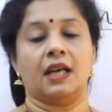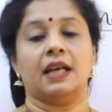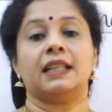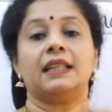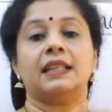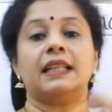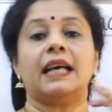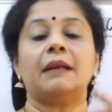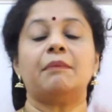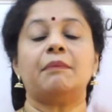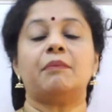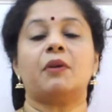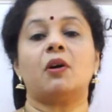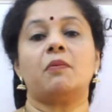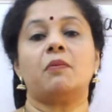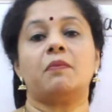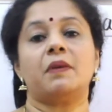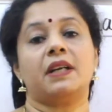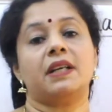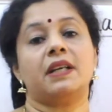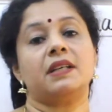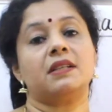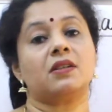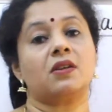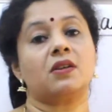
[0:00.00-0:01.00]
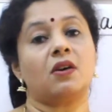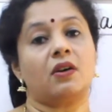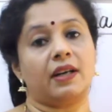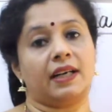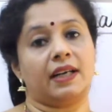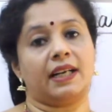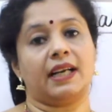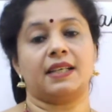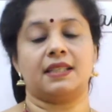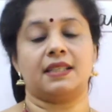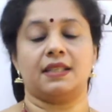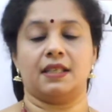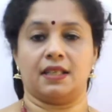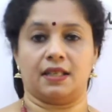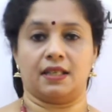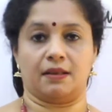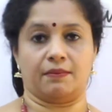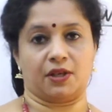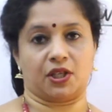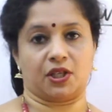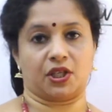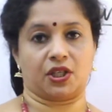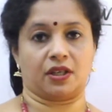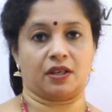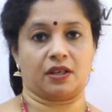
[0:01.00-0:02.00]
That property is contact
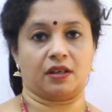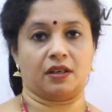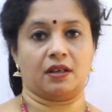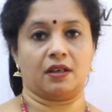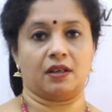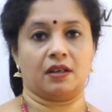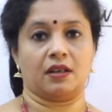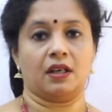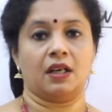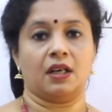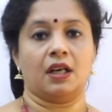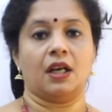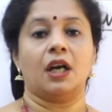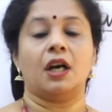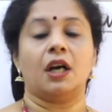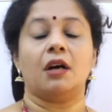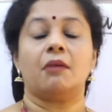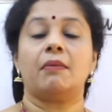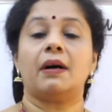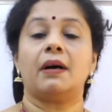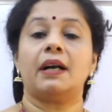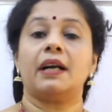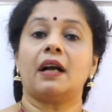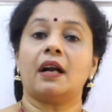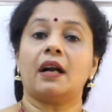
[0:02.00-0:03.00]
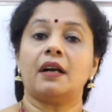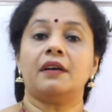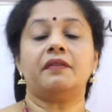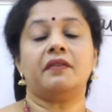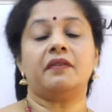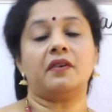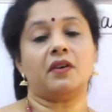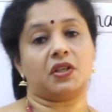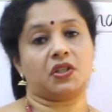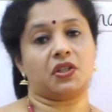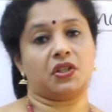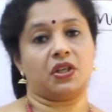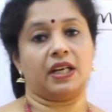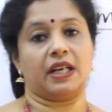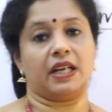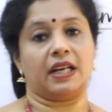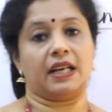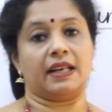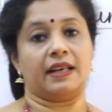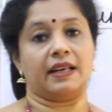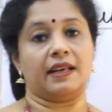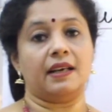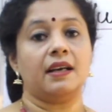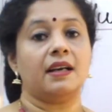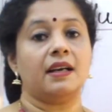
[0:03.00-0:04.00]
inhibition. But
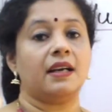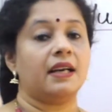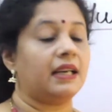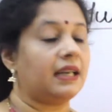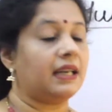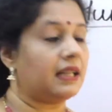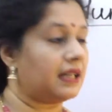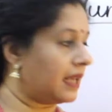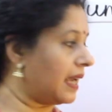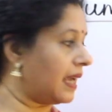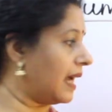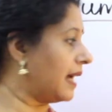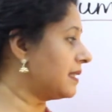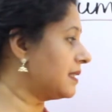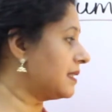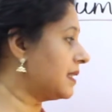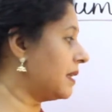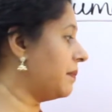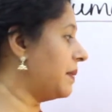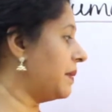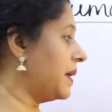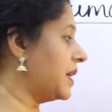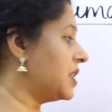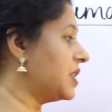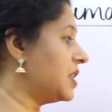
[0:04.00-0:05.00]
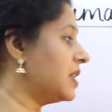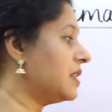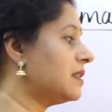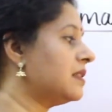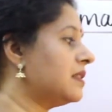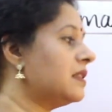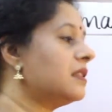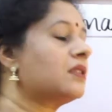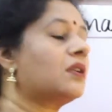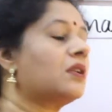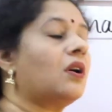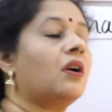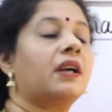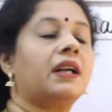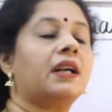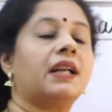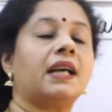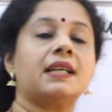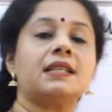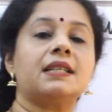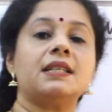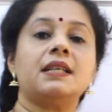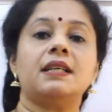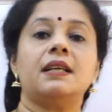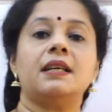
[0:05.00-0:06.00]
unfortunately, in cancer patients, this
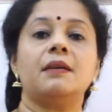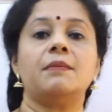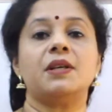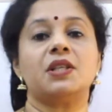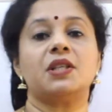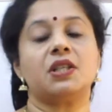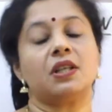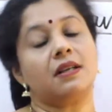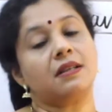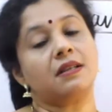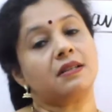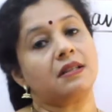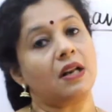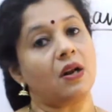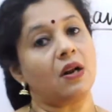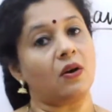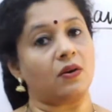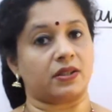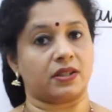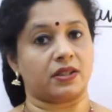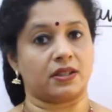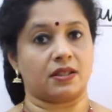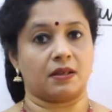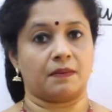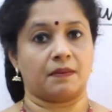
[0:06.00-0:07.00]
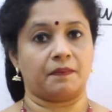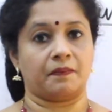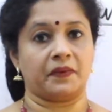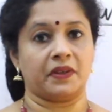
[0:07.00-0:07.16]
contact inhibition is lost.